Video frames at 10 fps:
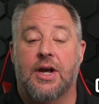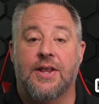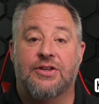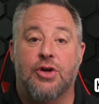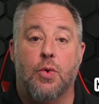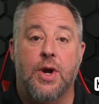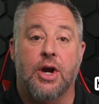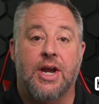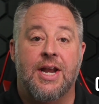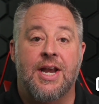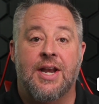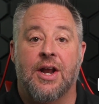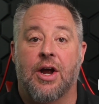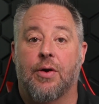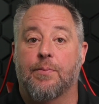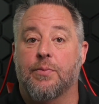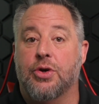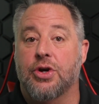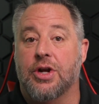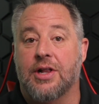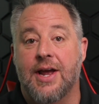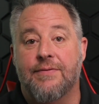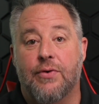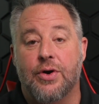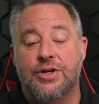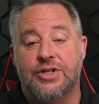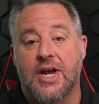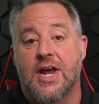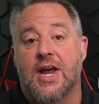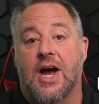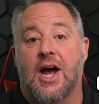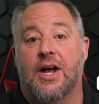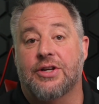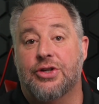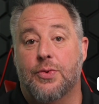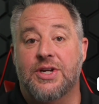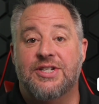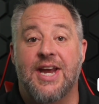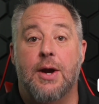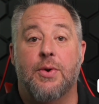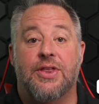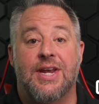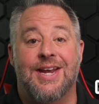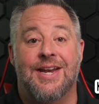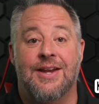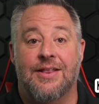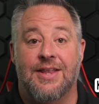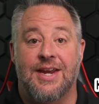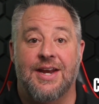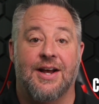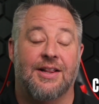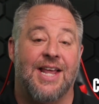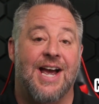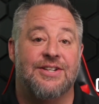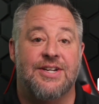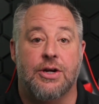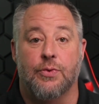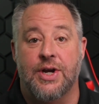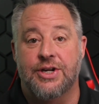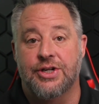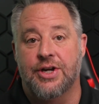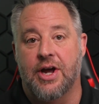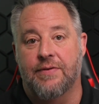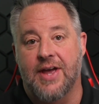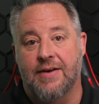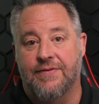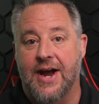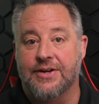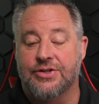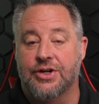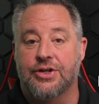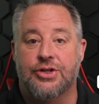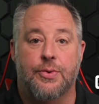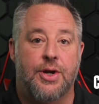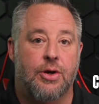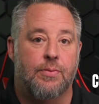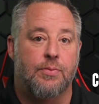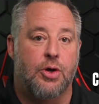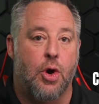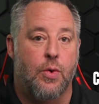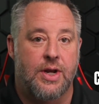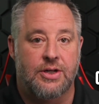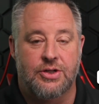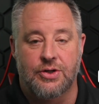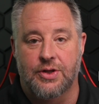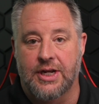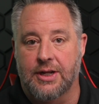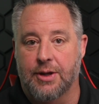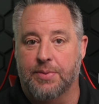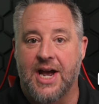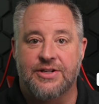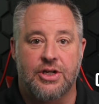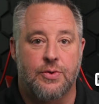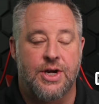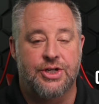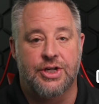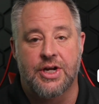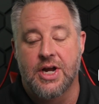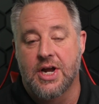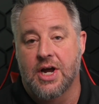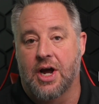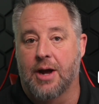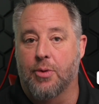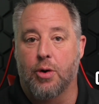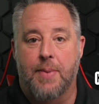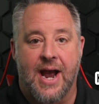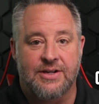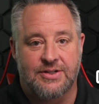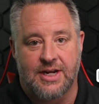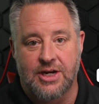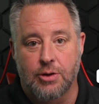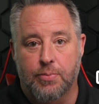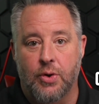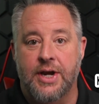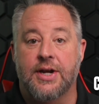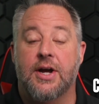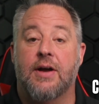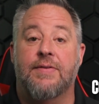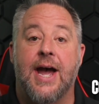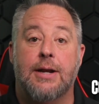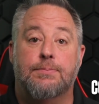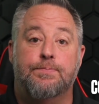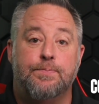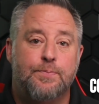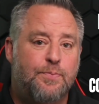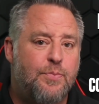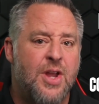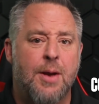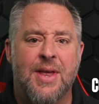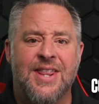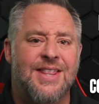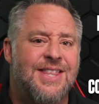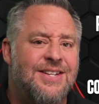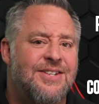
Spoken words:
so we are getting good clamp force. So we stay within the elastic region of that fastener, so we don't go into the plastic region or past the yield point of that. And this